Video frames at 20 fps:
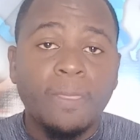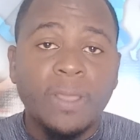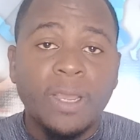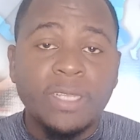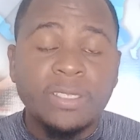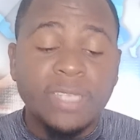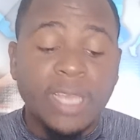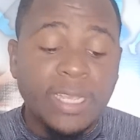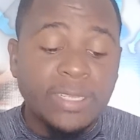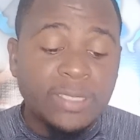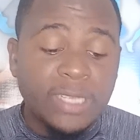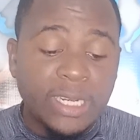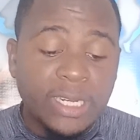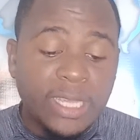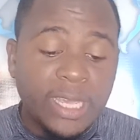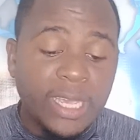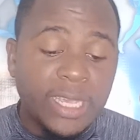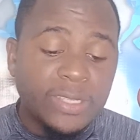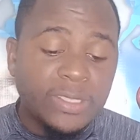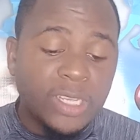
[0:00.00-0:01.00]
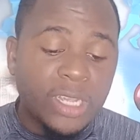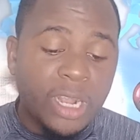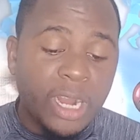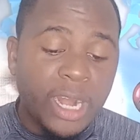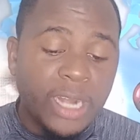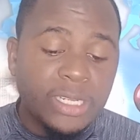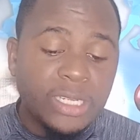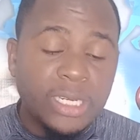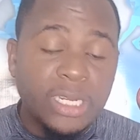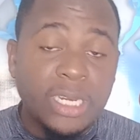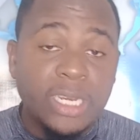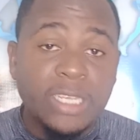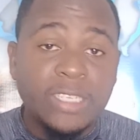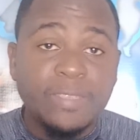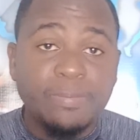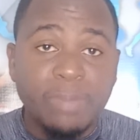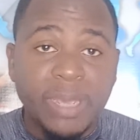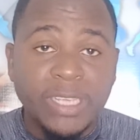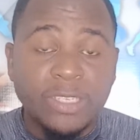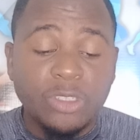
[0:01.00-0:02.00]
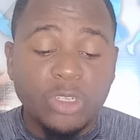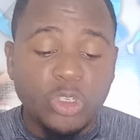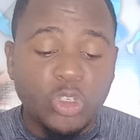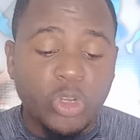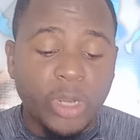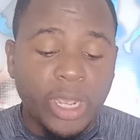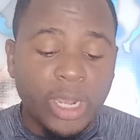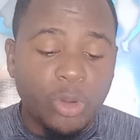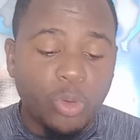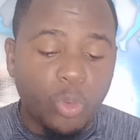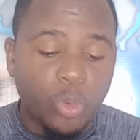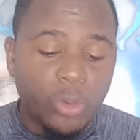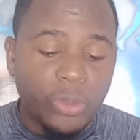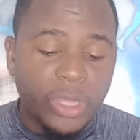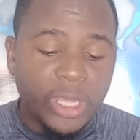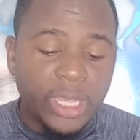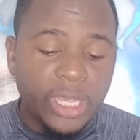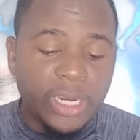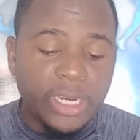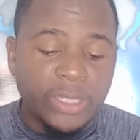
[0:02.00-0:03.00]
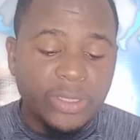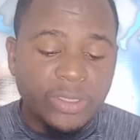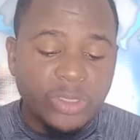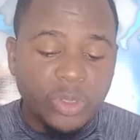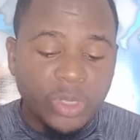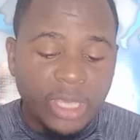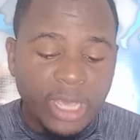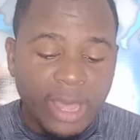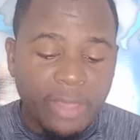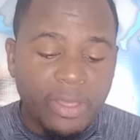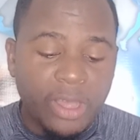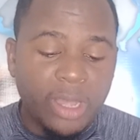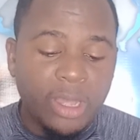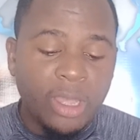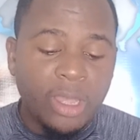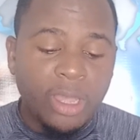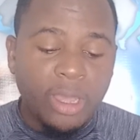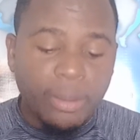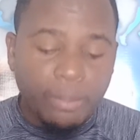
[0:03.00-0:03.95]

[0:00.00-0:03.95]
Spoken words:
As I said, Casey Carty did his best to try and hold the innings together,